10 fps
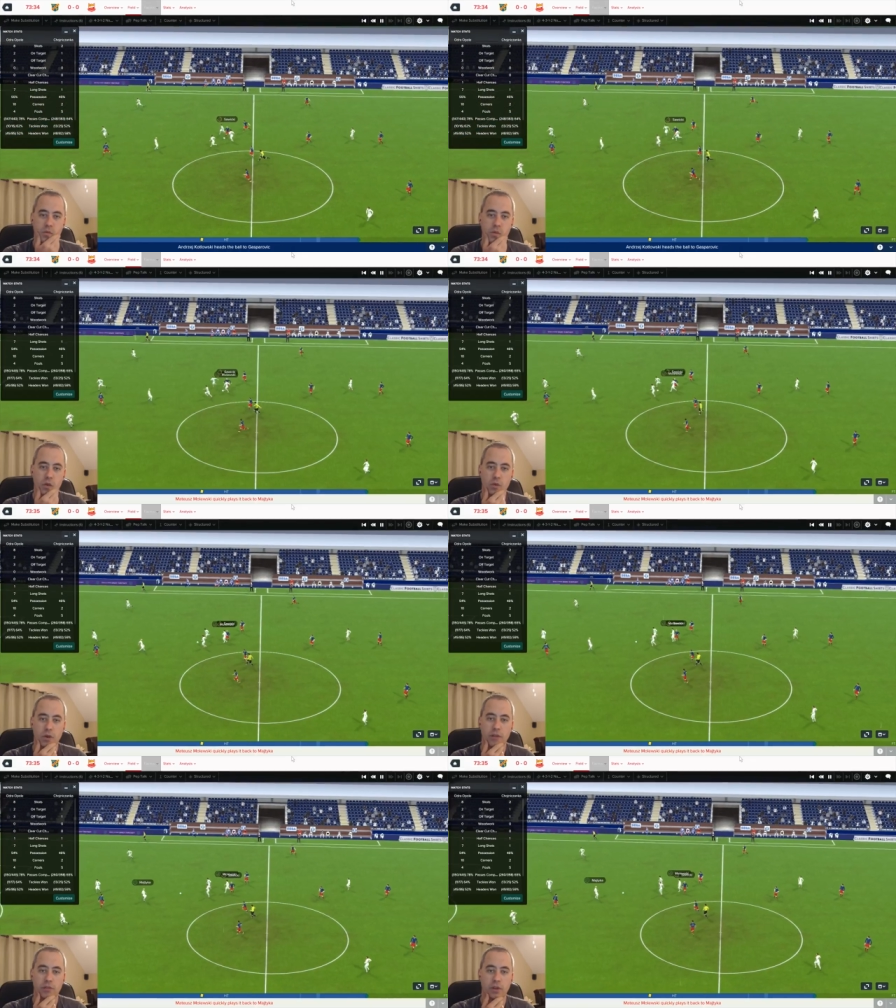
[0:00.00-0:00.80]
Okay,
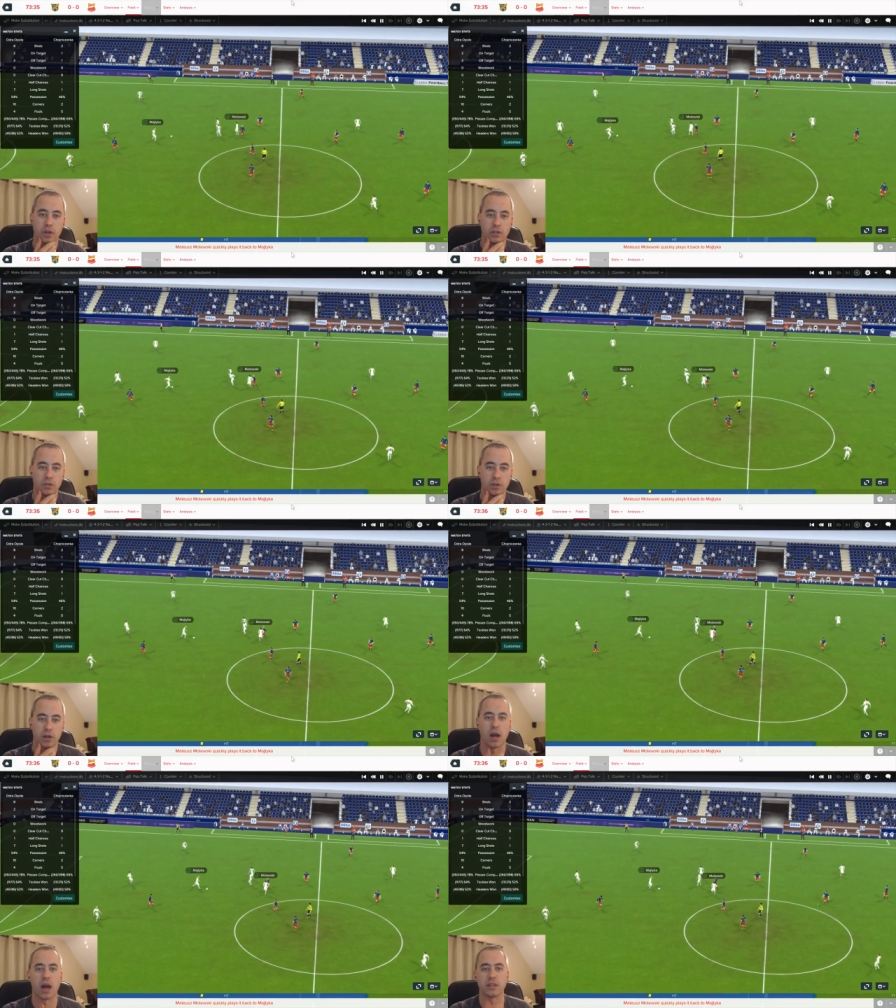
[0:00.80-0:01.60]
right after the
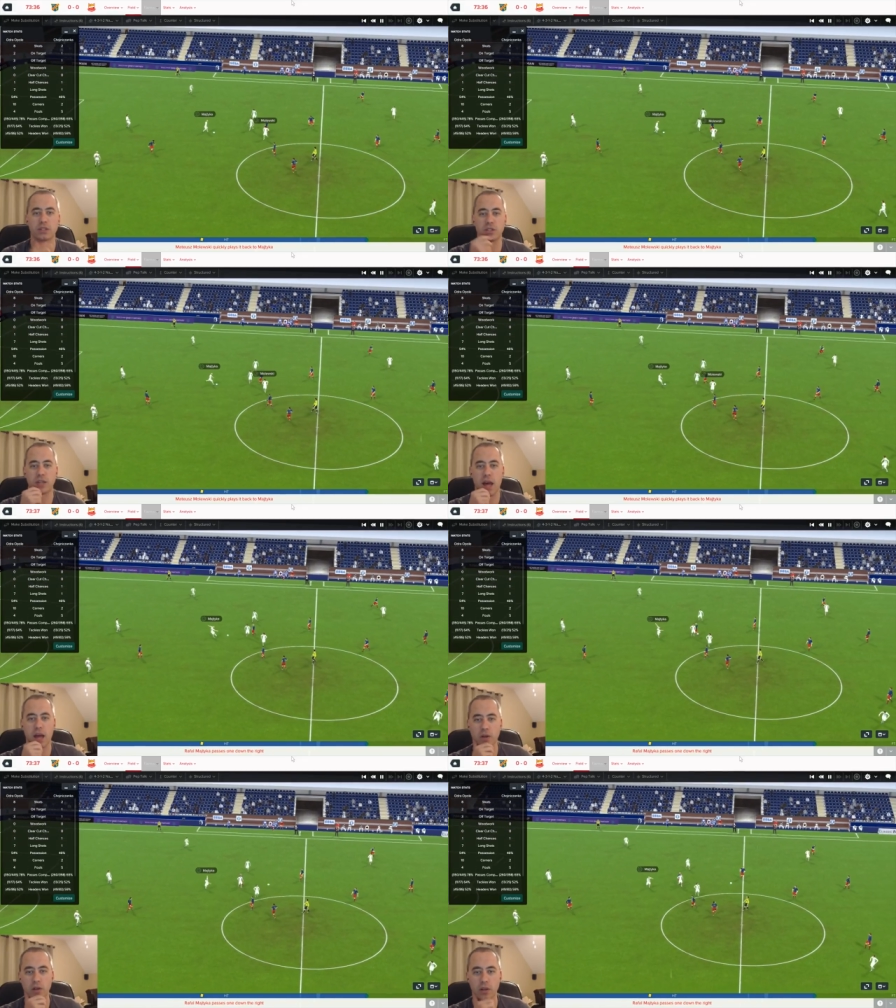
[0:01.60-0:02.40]
concentrate. Nice
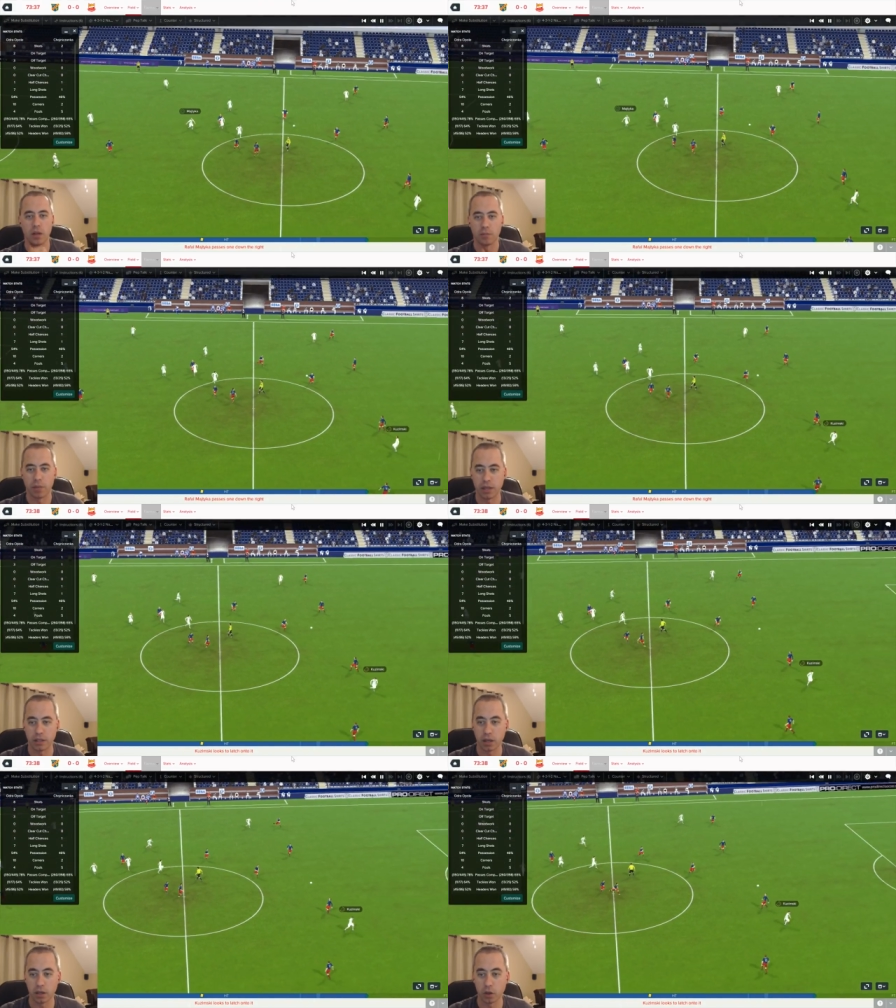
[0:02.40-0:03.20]
tackle.
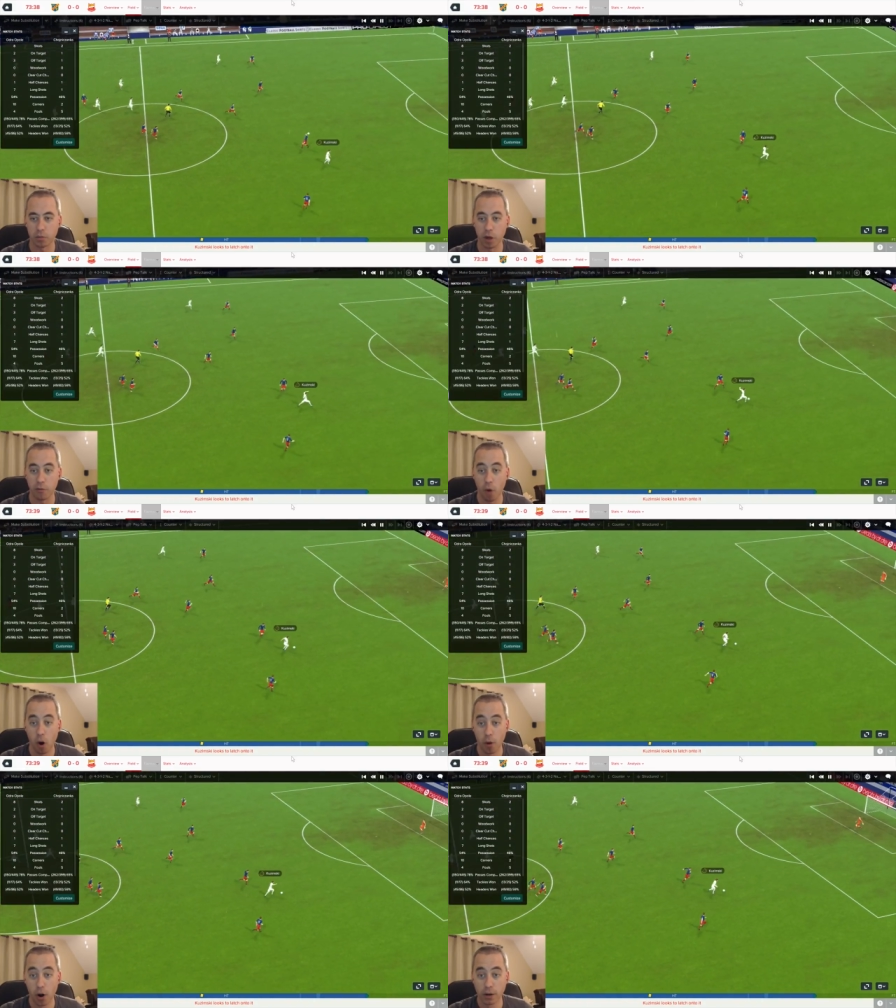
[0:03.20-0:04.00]
Majitka, good ball
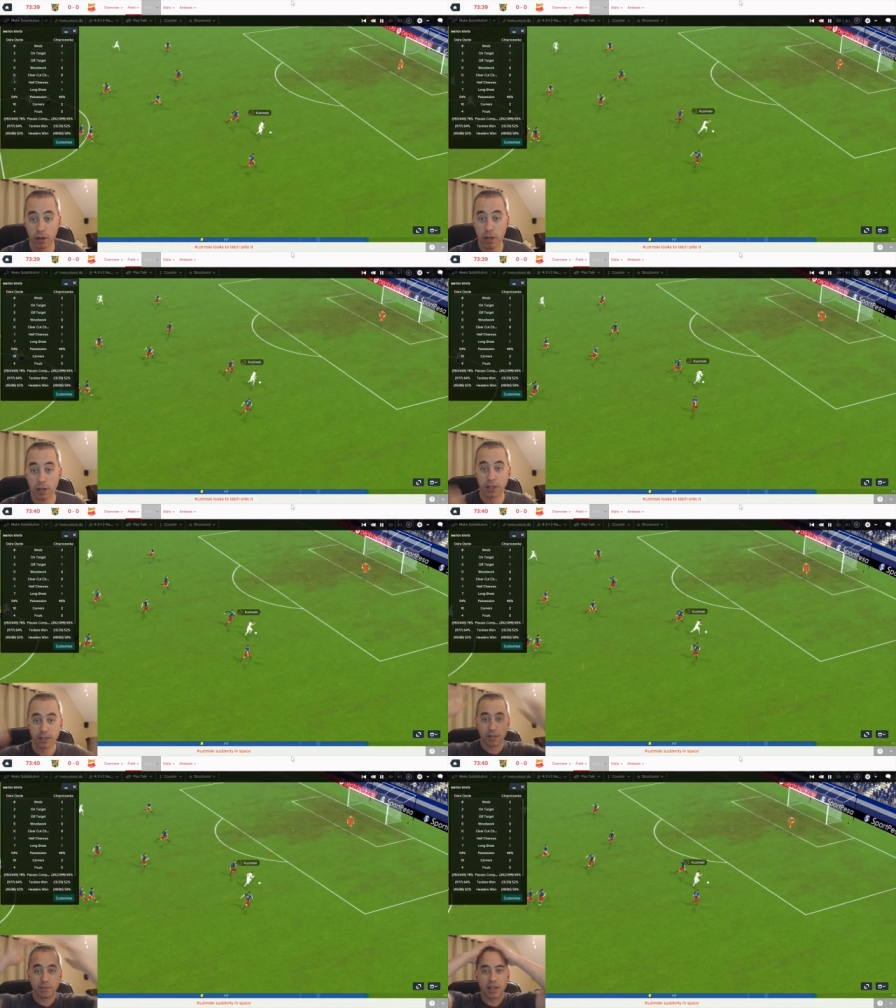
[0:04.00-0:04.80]
forward.
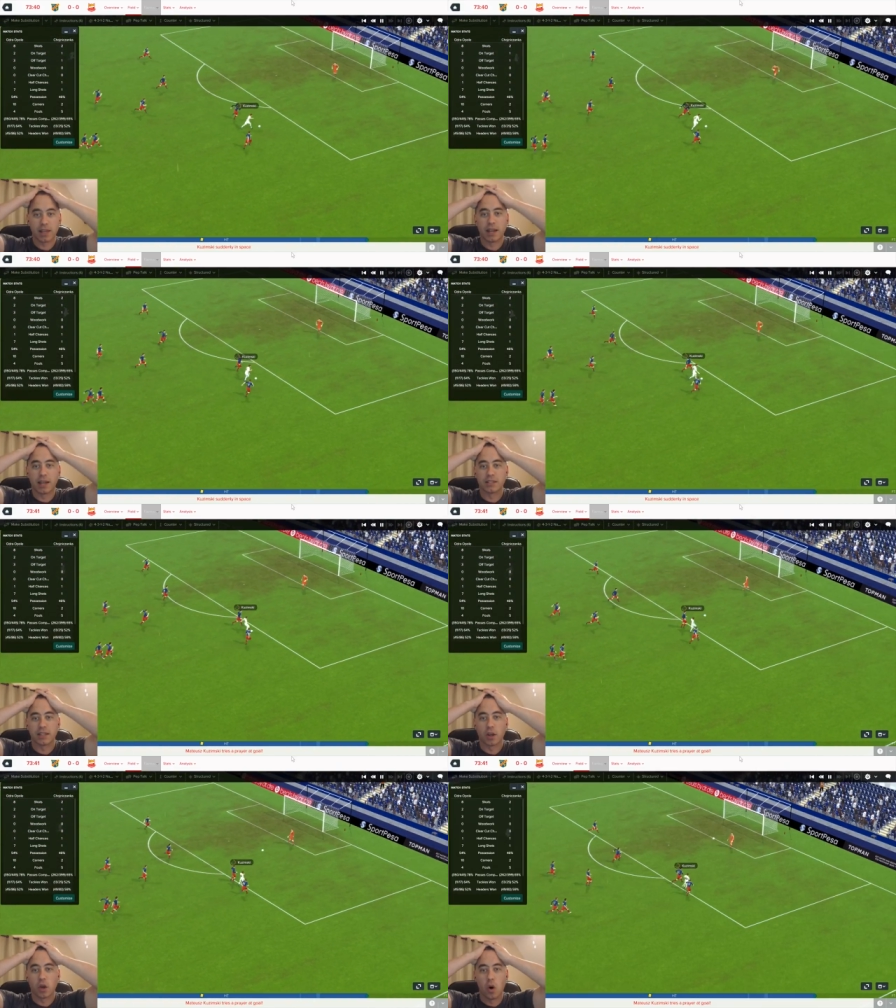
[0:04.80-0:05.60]
Kazimski, can he get a
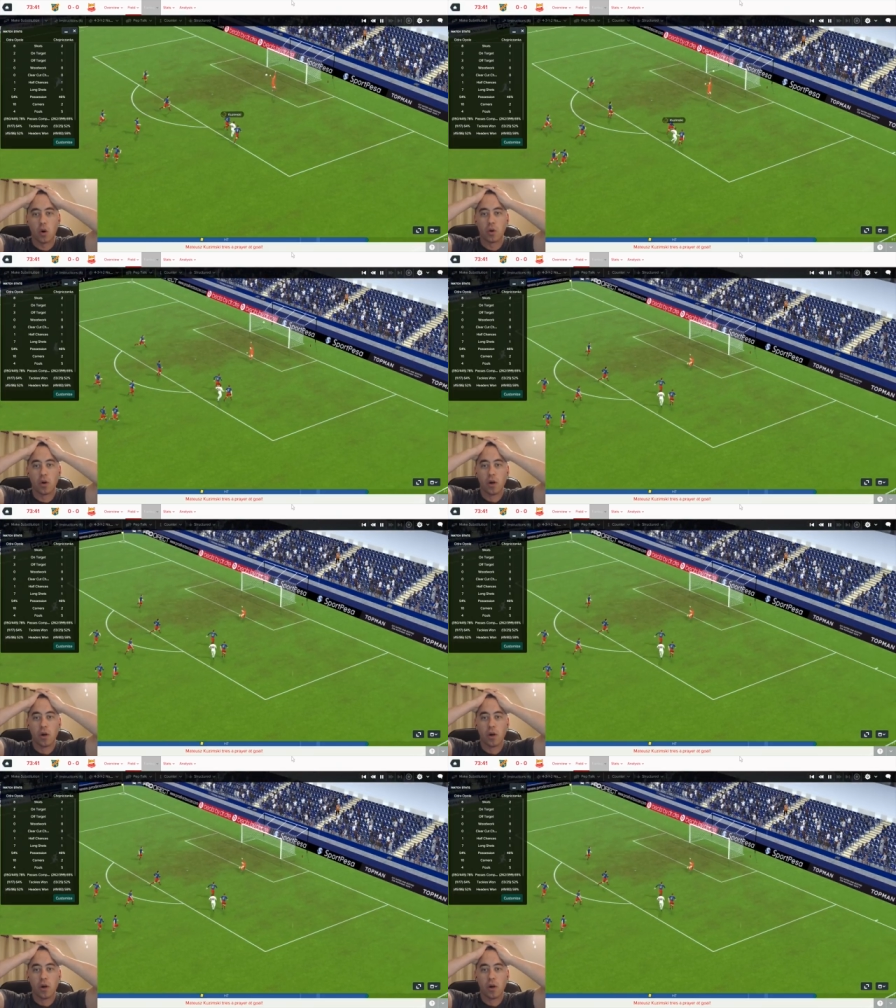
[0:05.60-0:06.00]
second goal?